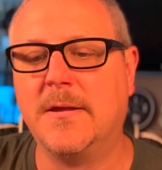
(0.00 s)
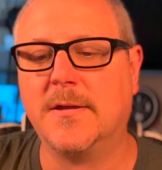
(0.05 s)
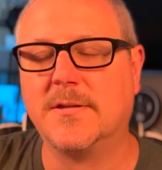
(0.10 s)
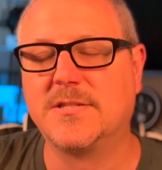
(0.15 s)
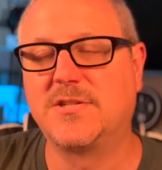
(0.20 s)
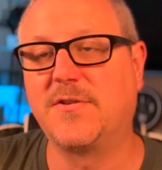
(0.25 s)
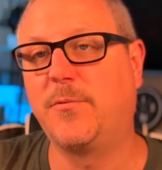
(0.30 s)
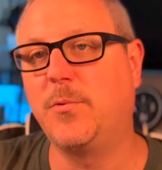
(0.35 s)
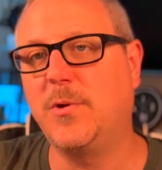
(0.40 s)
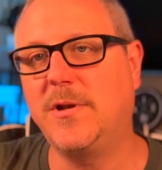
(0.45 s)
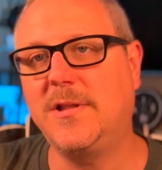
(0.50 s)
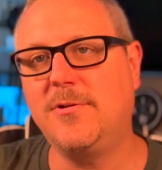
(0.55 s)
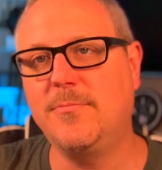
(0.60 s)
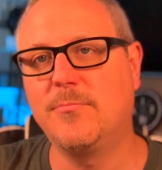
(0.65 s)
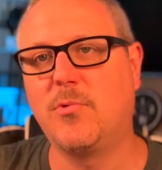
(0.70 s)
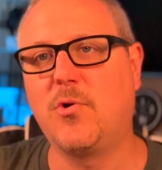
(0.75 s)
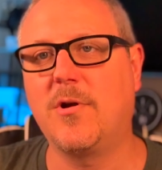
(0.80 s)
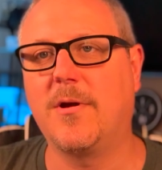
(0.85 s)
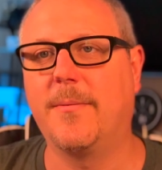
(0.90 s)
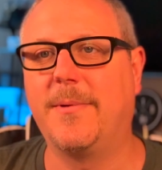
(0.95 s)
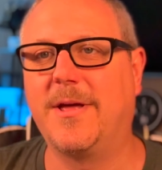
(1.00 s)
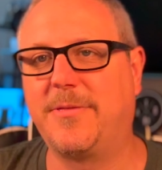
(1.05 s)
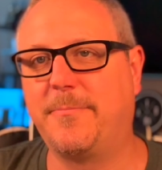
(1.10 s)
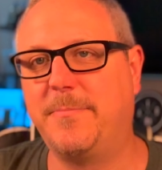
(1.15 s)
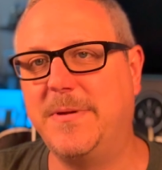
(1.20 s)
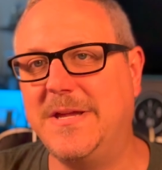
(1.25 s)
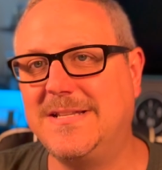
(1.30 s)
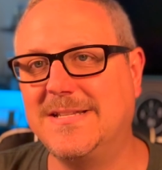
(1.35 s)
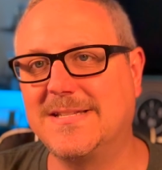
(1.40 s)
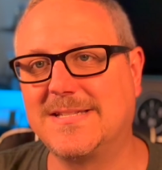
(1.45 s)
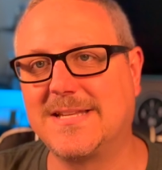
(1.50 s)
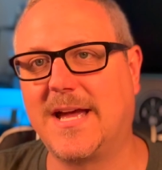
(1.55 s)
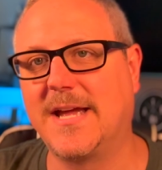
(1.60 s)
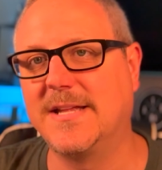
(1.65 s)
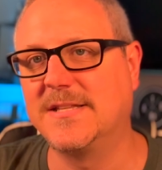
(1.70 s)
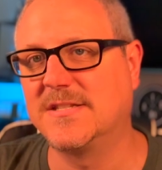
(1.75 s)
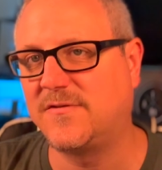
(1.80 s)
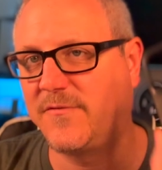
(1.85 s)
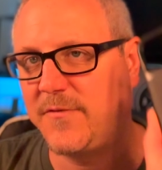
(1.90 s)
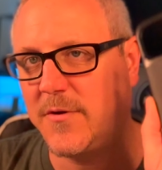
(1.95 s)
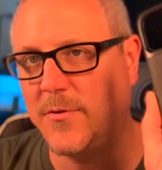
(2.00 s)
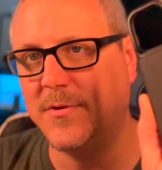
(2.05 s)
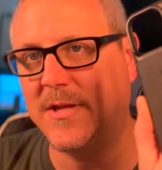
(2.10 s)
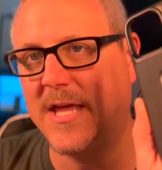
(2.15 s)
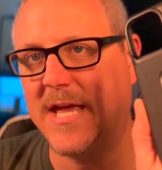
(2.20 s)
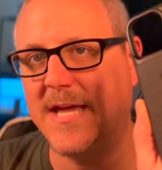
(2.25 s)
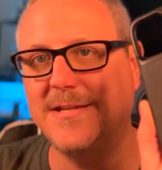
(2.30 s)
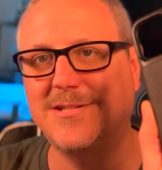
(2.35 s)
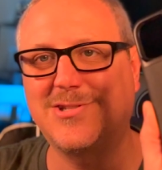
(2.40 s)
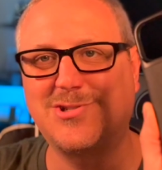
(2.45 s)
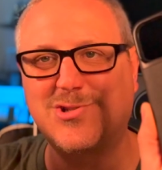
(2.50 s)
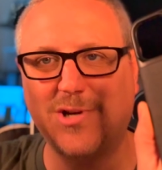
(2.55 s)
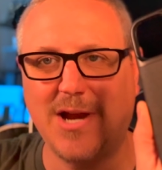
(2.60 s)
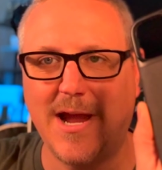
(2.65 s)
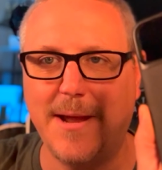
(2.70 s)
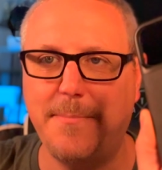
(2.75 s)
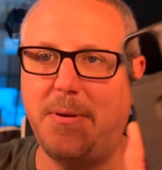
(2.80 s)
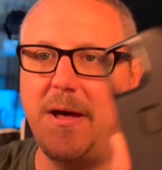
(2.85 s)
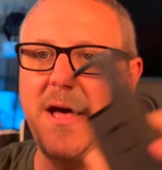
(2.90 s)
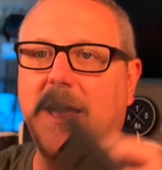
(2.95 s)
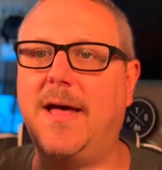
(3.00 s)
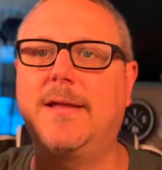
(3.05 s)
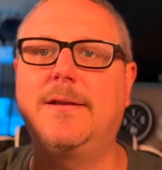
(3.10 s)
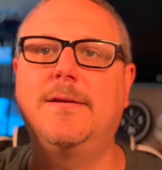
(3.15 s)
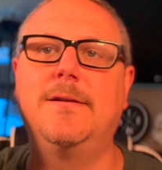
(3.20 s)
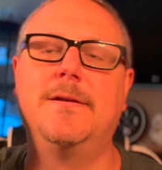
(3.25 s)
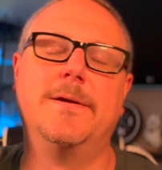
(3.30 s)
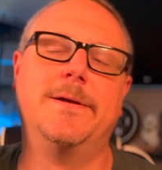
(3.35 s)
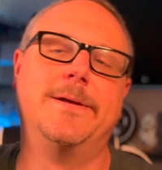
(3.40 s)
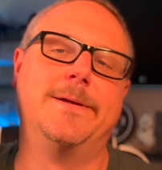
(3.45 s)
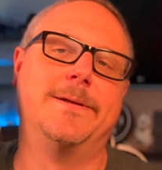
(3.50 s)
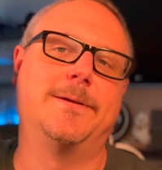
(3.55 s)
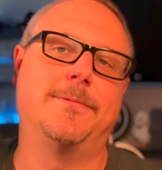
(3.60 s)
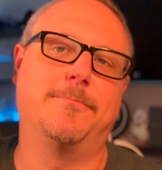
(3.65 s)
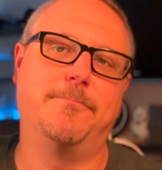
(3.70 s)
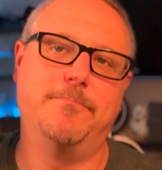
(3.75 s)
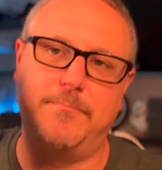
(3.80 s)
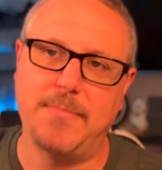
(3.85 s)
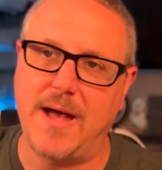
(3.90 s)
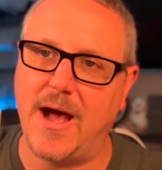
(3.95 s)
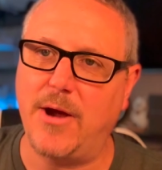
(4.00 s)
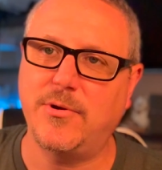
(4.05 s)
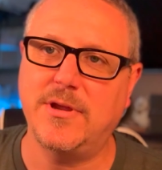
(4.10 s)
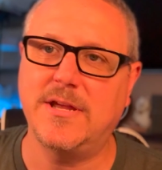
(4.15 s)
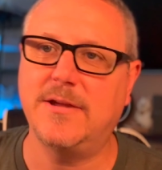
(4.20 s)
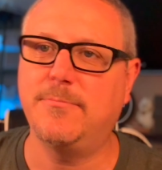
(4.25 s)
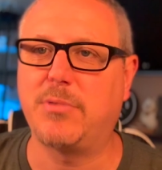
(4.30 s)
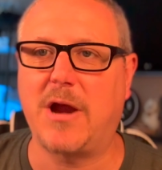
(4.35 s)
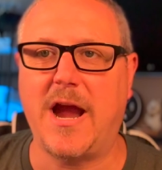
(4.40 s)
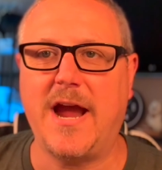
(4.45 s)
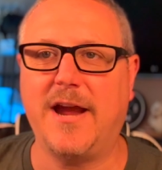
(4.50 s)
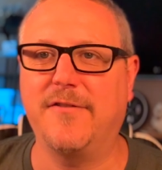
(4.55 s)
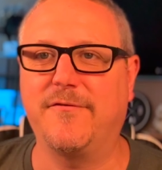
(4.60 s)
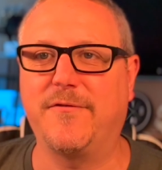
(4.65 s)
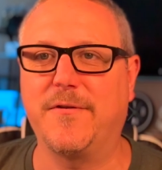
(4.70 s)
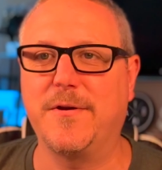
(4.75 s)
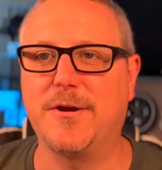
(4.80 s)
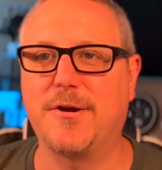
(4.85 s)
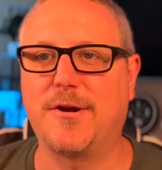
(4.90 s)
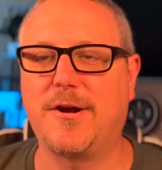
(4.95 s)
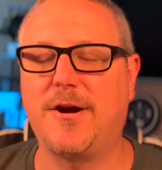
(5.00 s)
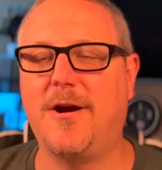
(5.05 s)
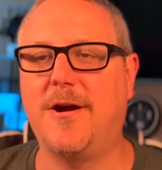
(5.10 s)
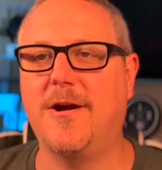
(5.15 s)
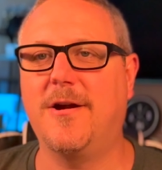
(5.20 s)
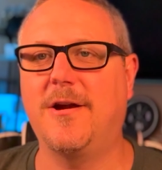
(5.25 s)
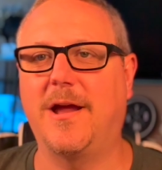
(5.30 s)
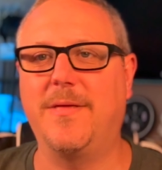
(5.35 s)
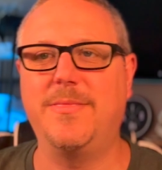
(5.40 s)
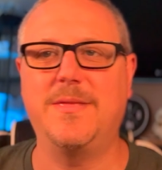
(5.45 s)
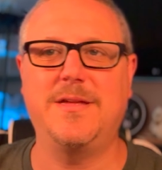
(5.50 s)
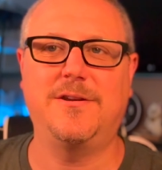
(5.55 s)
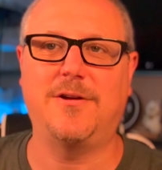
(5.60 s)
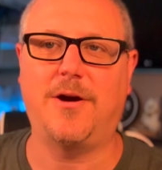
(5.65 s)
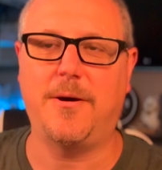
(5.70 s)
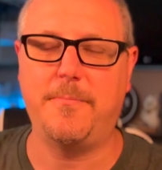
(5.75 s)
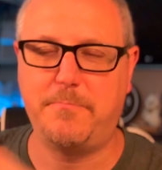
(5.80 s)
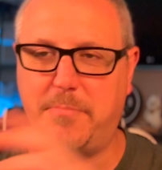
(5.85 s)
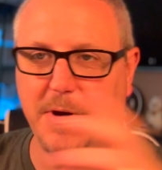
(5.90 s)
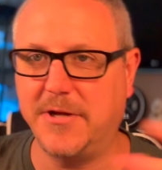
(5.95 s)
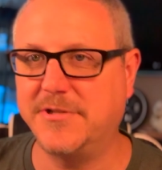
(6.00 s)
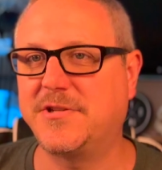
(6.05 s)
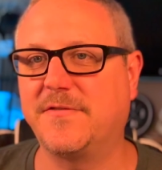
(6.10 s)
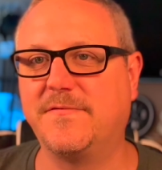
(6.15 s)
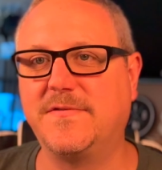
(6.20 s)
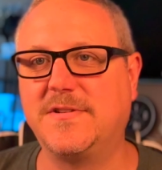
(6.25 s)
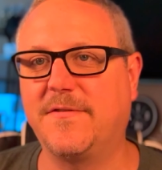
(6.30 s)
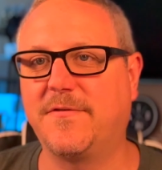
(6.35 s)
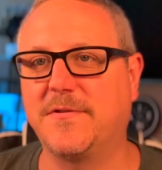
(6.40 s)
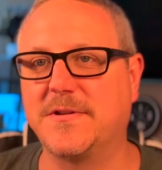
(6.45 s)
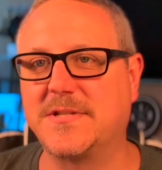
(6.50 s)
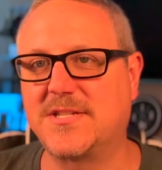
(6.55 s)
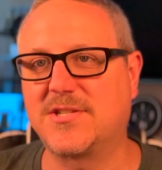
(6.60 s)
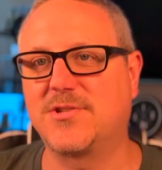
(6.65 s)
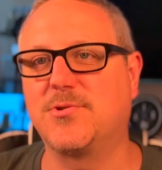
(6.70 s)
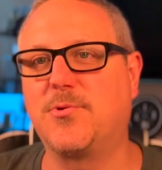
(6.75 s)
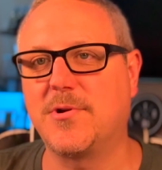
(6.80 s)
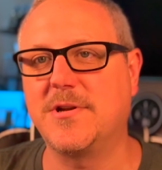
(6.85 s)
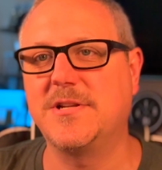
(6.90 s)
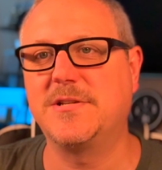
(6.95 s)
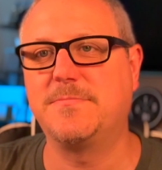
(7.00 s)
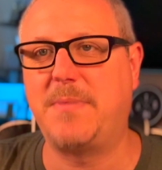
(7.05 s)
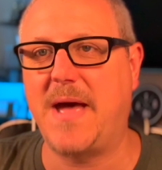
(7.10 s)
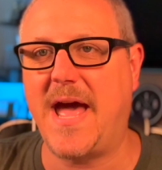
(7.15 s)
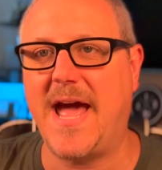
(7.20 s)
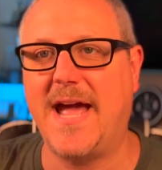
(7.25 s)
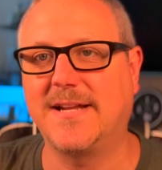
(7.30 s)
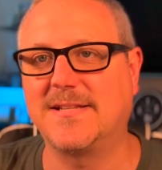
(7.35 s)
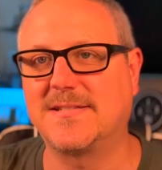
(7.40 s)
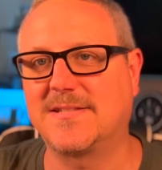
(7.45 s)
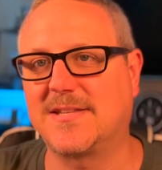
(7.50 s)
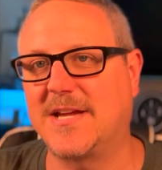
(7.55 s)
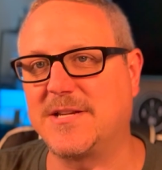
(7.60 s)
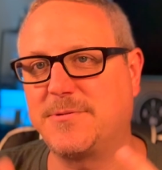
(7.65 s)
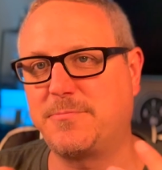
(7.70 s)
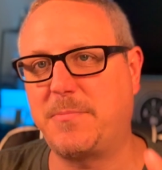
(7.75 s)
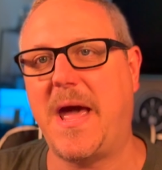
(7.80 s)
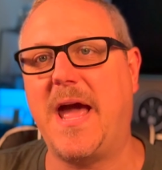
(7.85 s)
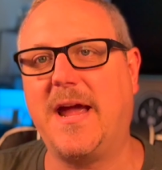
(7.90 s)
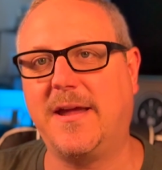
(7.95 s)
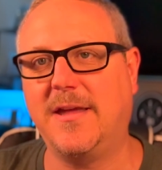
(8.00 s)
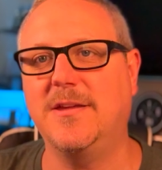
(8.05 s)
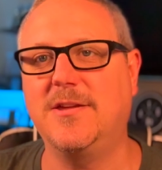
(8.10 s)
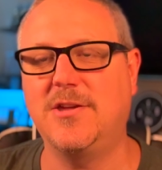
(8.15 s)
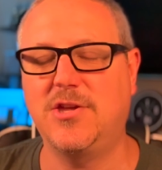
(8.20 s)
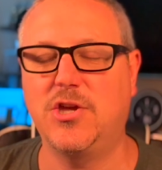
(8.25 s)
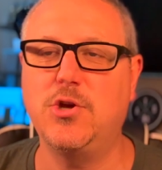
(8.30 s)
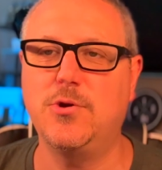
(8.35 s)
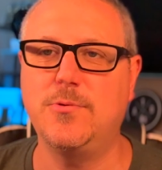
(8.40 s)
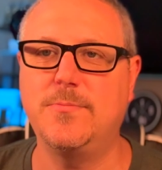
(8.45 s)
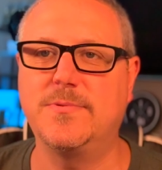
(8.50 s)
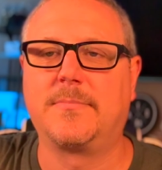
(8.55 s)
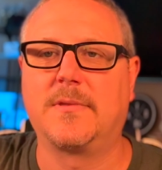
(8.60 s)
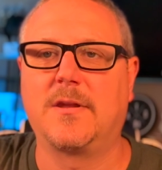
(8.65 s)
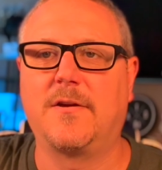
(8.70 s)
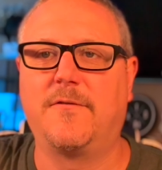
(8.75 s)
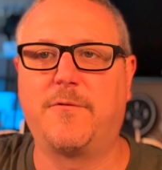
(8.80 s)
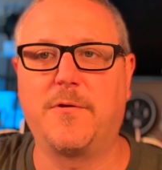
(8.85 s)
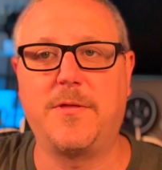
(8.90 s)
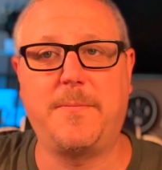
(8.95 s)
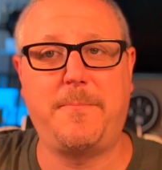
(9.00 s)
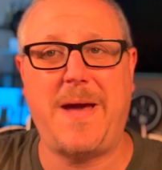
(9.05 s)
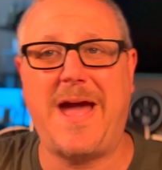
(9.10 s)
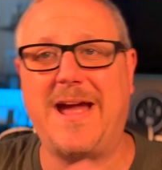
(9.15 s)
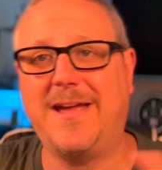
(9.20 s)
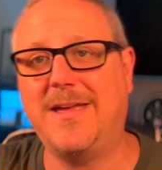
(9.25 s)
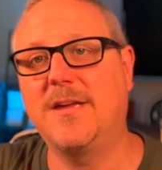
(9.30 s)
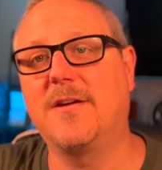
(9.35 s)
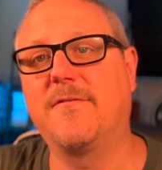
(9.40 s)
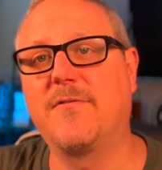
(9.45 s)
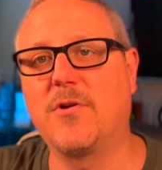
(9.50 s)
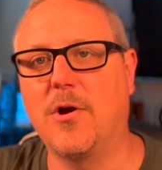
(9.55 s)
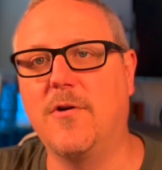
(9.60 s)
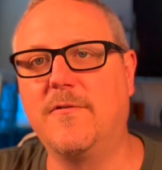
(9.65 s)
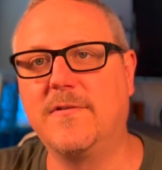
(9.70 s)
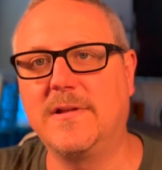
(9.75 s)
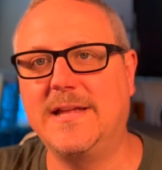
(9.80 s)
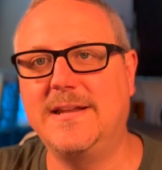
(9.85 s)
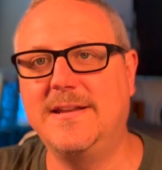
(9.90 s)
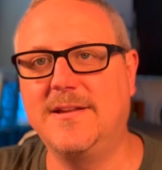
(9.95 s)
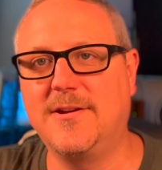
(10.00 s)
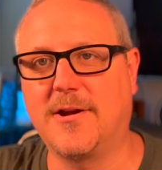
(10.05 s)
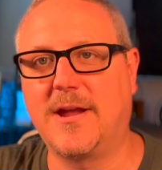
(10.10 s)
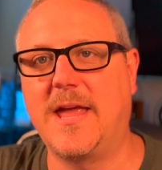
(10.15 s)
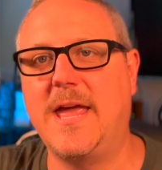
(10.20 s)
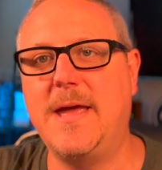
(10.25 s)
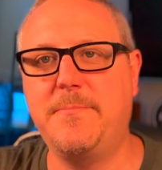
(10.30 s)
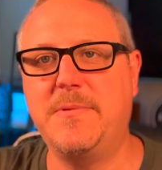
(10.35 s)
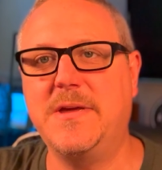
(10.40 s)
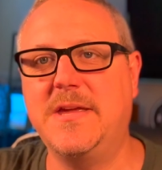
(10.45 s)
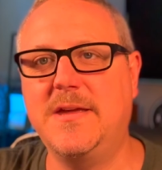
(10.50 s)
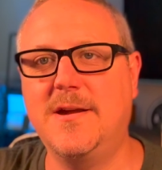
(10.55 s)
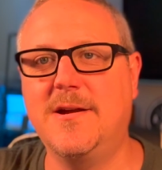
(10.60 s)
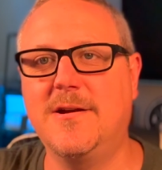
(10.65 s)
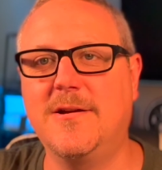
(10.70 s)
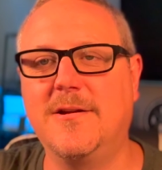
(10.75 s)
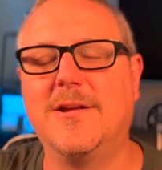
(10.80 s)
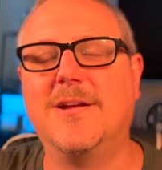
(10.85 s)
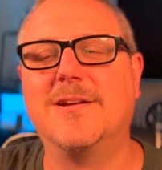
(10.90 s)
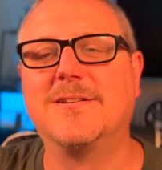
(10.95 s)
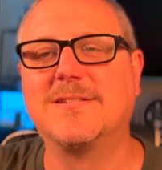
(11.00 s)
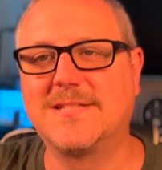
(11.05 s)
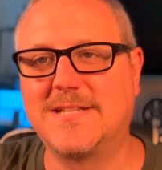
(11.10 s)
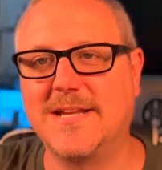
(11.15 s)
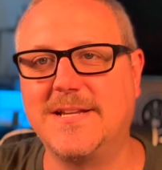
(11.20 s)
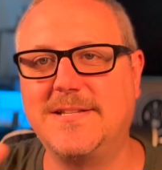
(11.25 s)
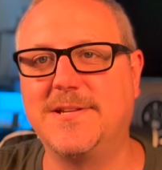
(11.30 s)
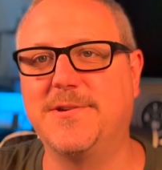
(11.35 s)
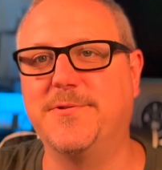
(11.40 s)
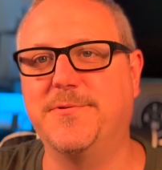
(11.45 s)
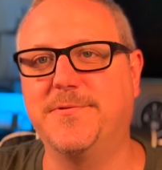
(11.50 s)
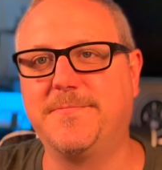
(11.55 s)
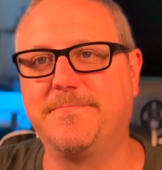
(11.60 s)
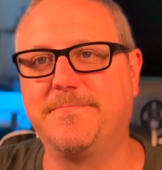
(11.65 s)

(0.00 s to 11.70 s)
So if you want to learn more about the Peak Design's phone case, tripod, mounting bracket for your car, and then a bunch of different storage bags / packing cubes for the packing of your overlanding or camping gear, stay tuned.